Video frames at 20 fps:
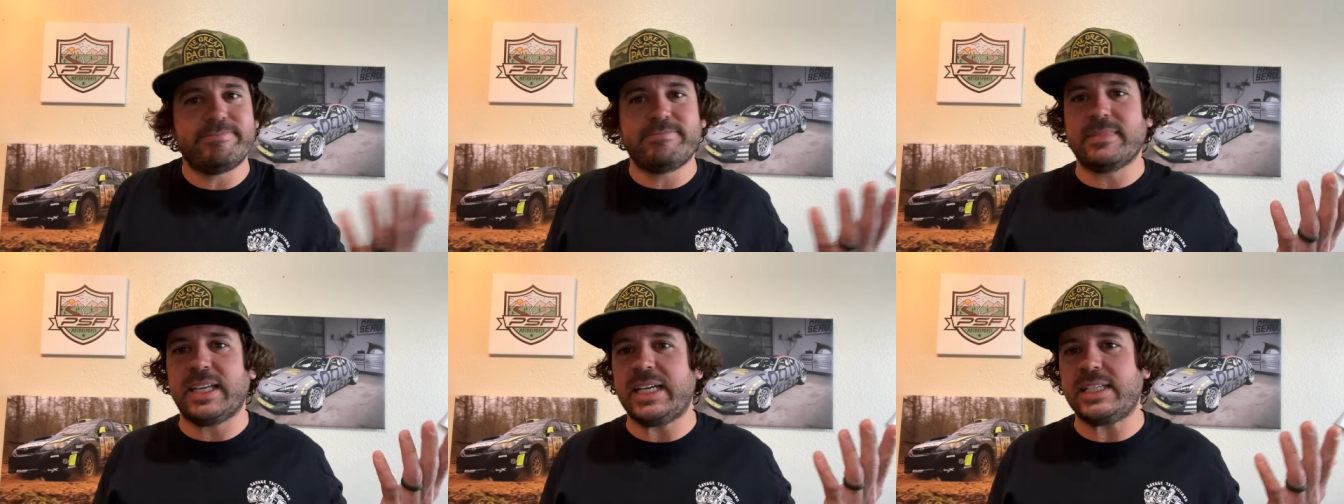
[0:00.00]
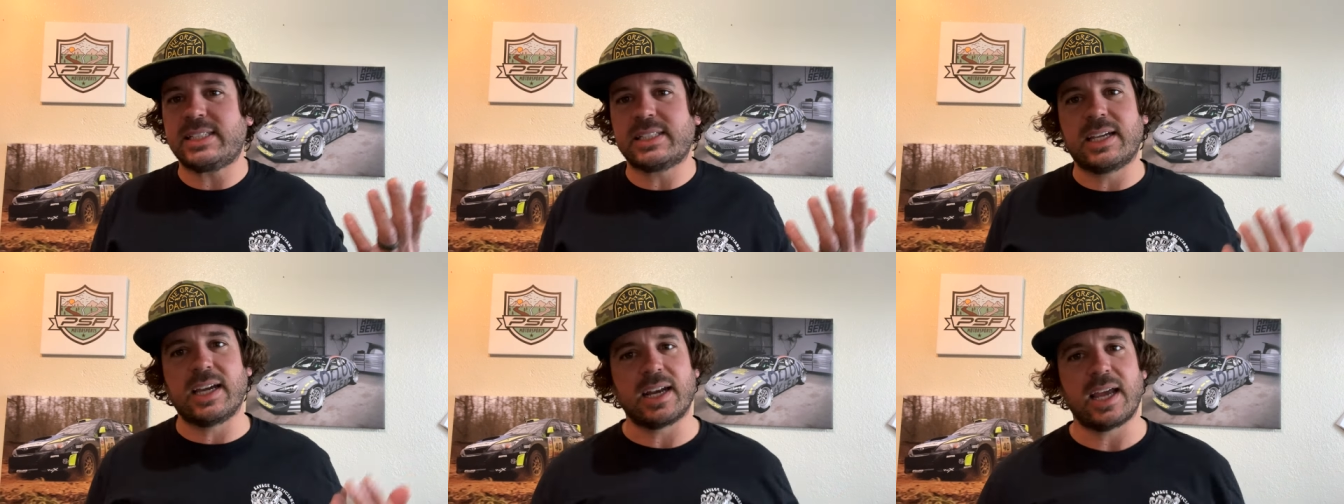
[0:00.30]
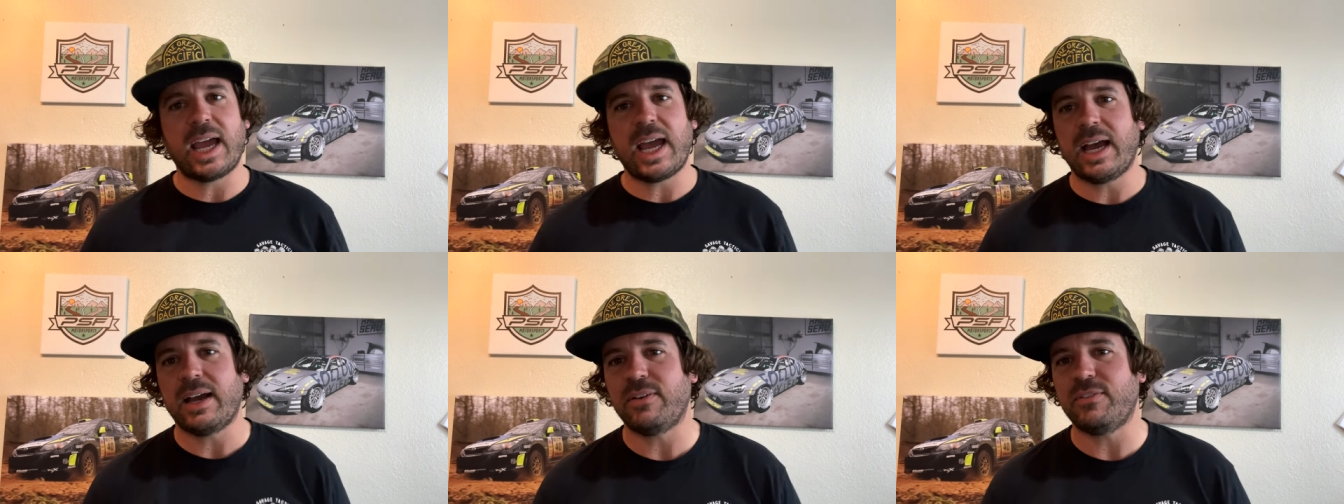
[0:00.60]
It's going to
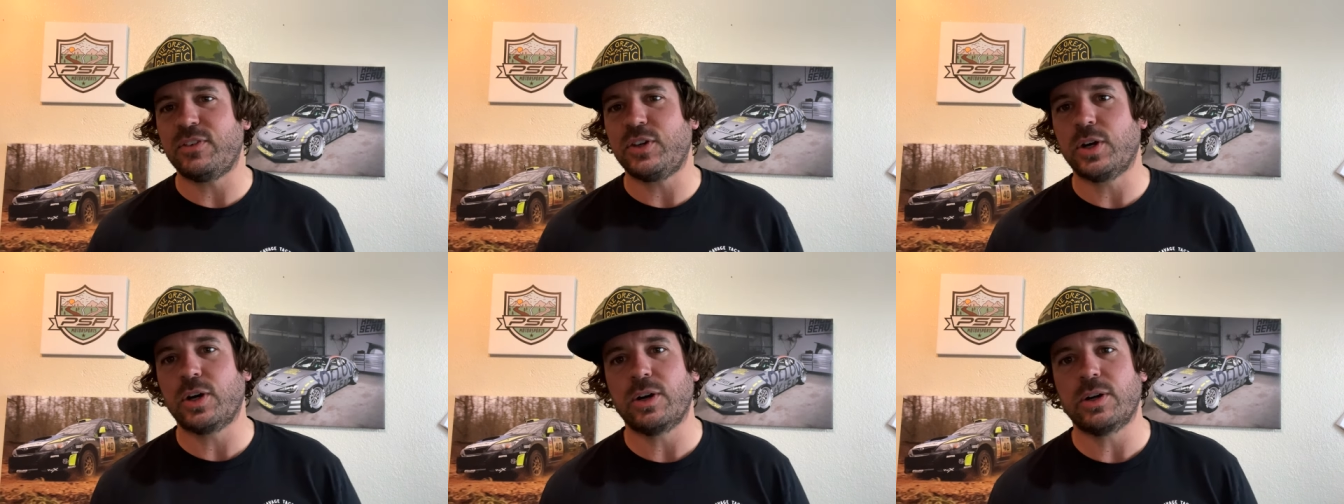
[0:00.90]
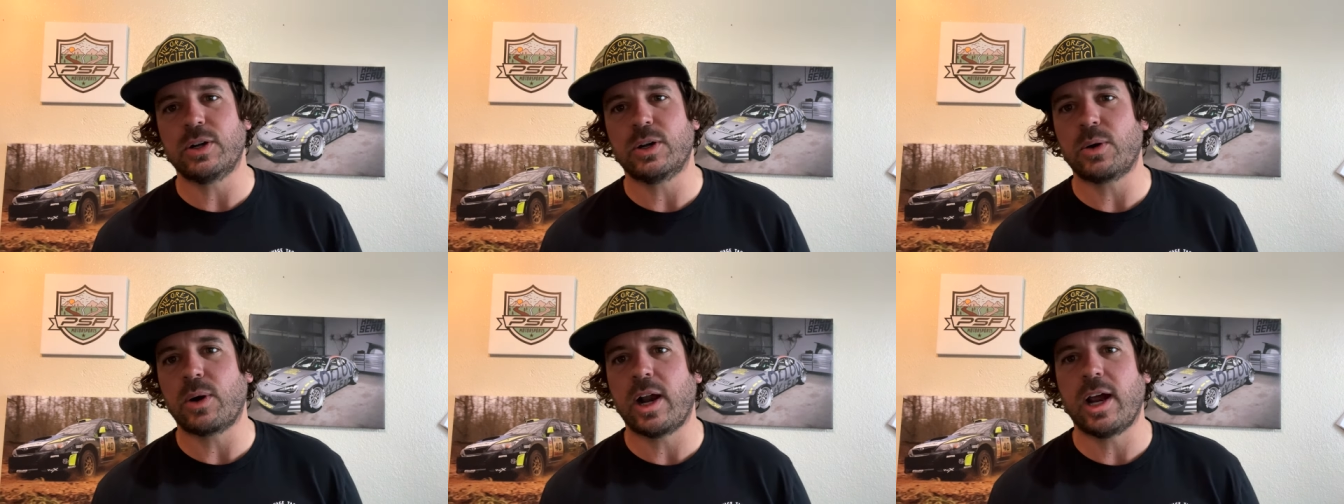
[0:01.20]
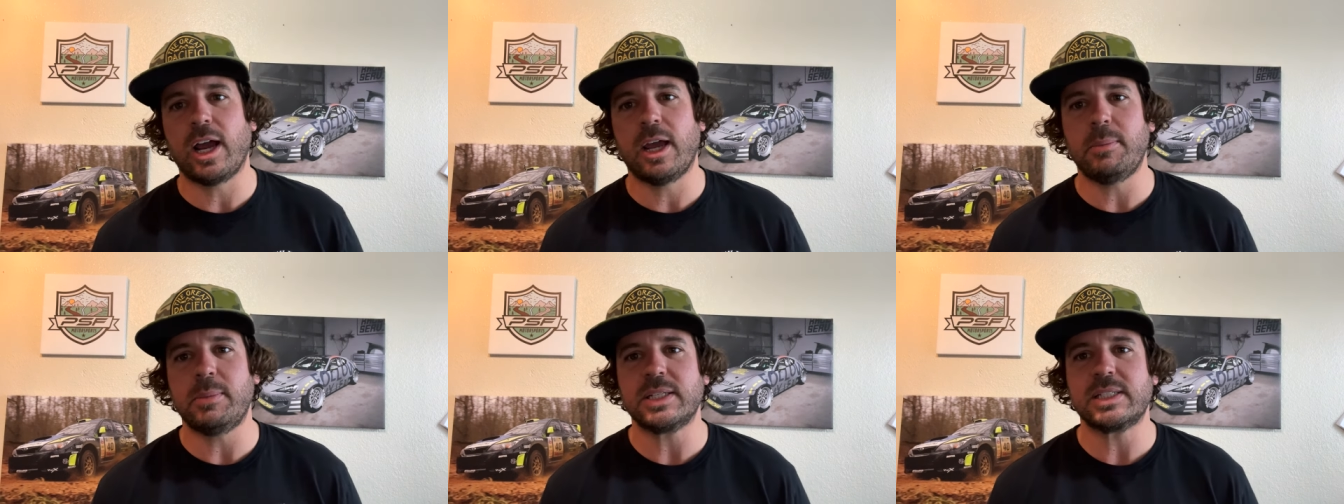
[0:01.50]
have dirt and
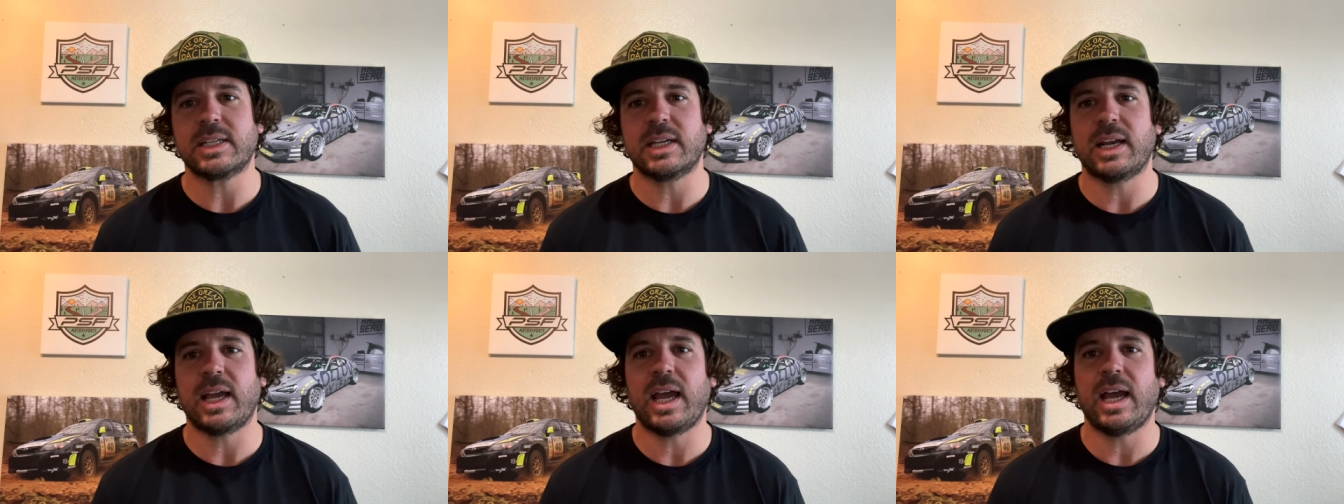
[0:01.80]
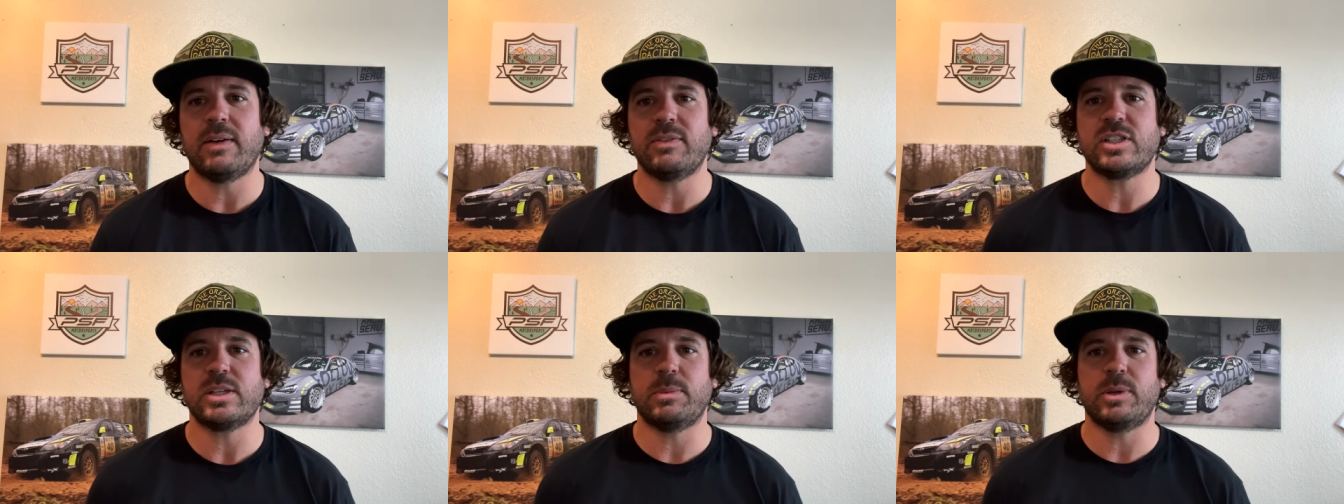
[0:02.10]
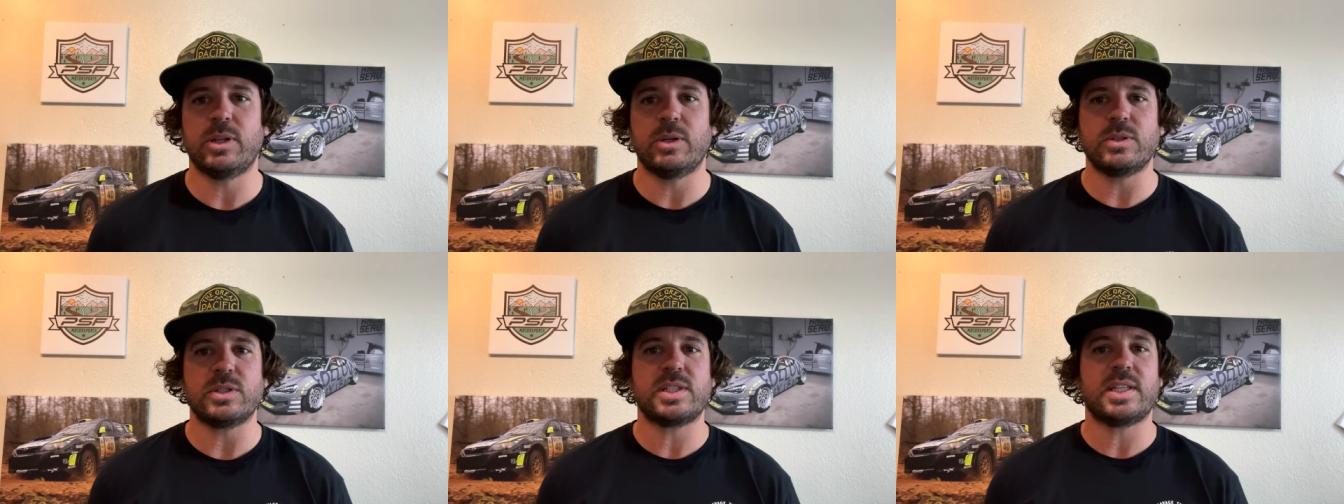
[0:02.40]
grime. It's going to have some
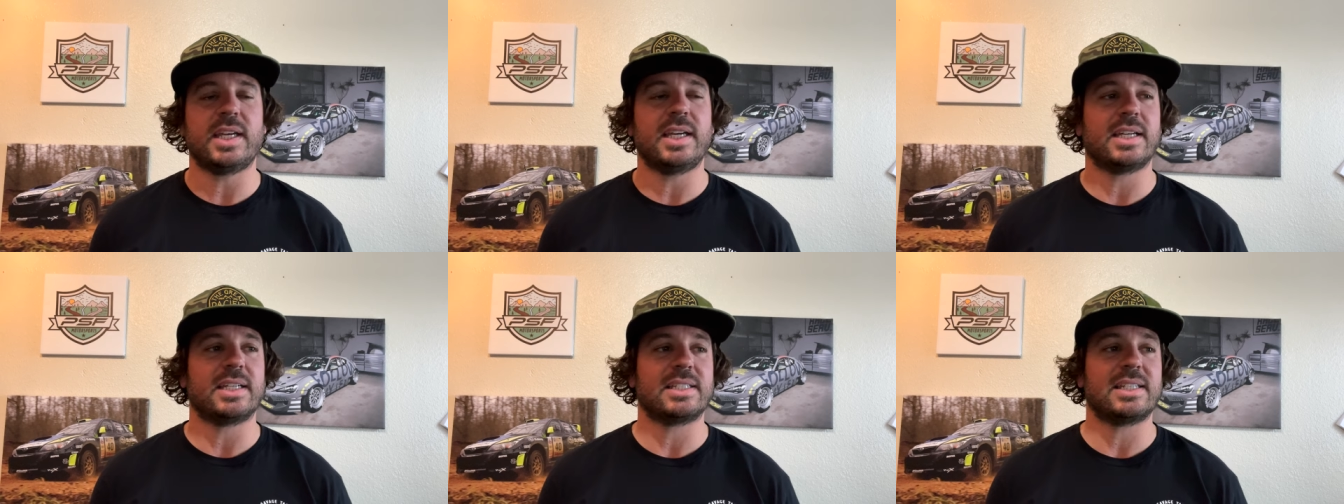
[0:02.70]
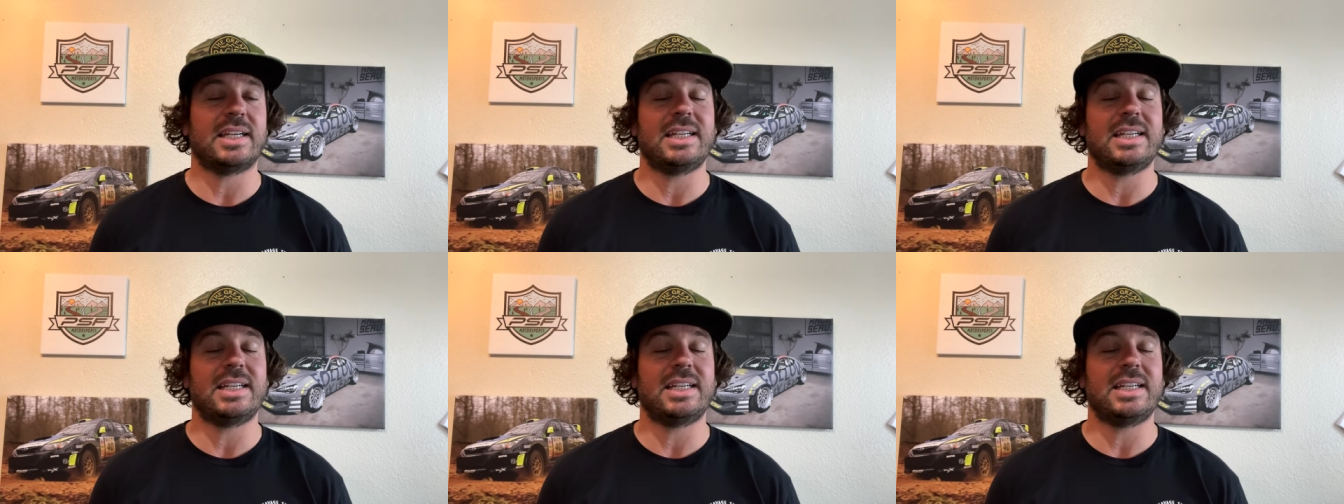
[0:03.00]
of those things.